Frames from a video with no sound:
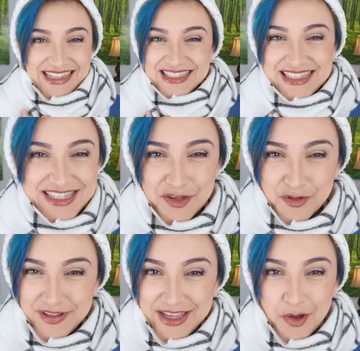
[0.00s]
It's still
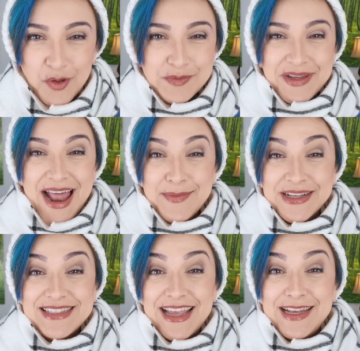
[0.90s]
really cold, but I'm
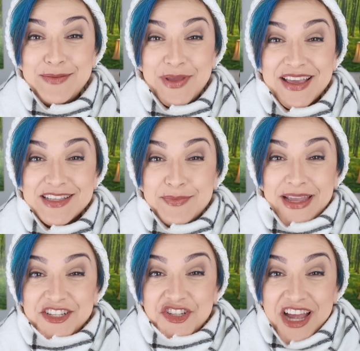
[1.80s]
excited because
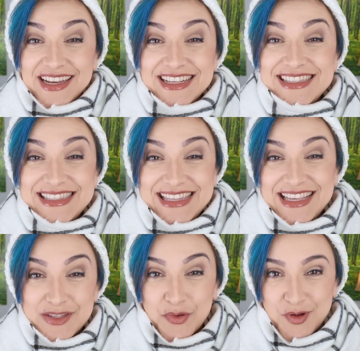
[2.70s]
my Johnny's
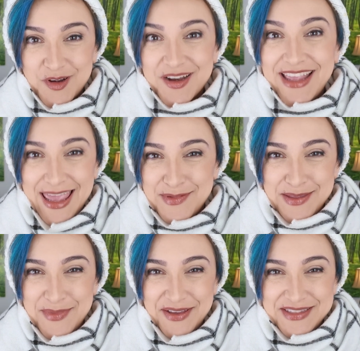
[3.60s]
Seeds order came in
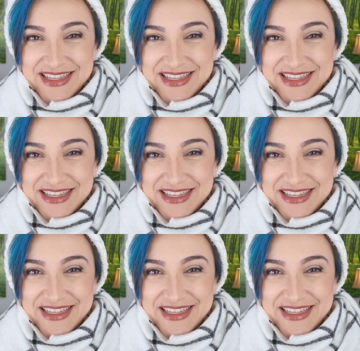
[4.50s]
the mail